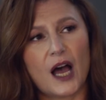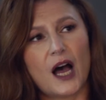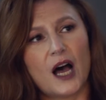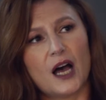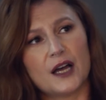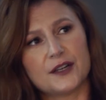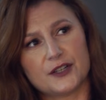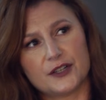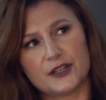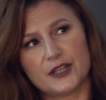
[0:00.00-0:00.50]

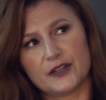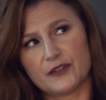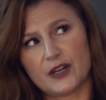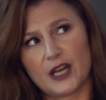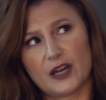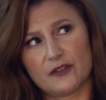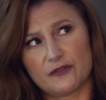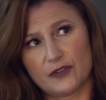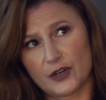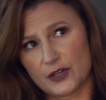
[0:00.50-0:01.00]
I don't
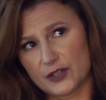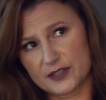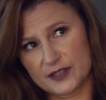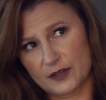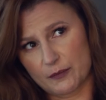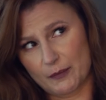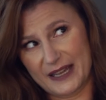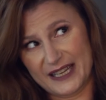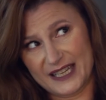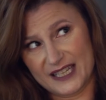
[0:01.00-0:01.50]
even have
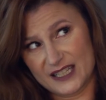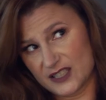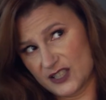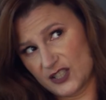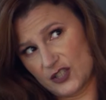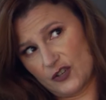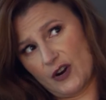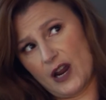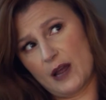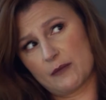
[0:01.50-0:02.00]
photos on my
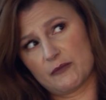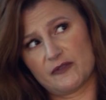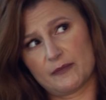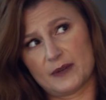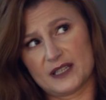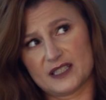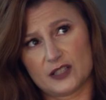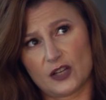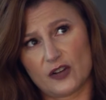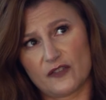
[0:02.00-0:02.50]
Instagram of
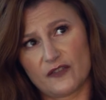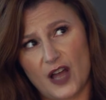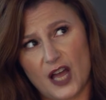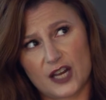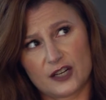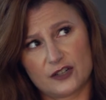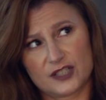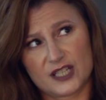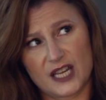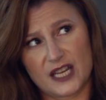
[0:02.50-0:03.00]
myself.
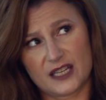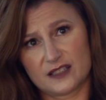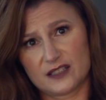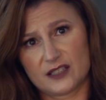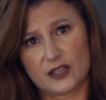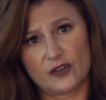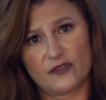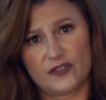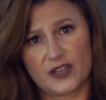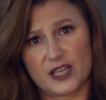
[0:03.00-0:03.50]
I don't take
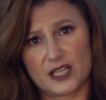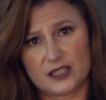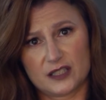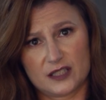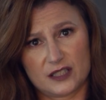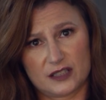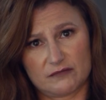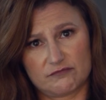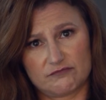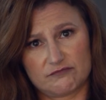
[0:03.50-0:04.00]

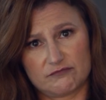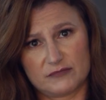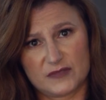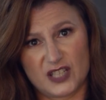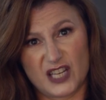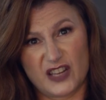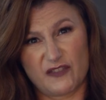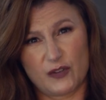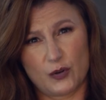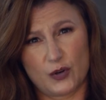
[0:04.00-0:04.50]
selfies,
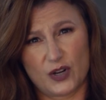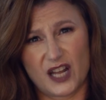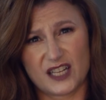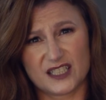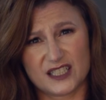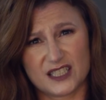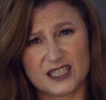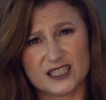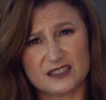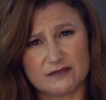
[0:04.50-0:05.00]
to give you an
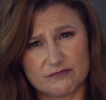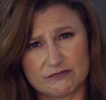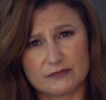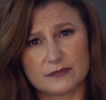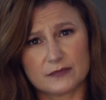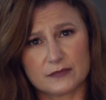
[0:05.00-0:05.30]
idea.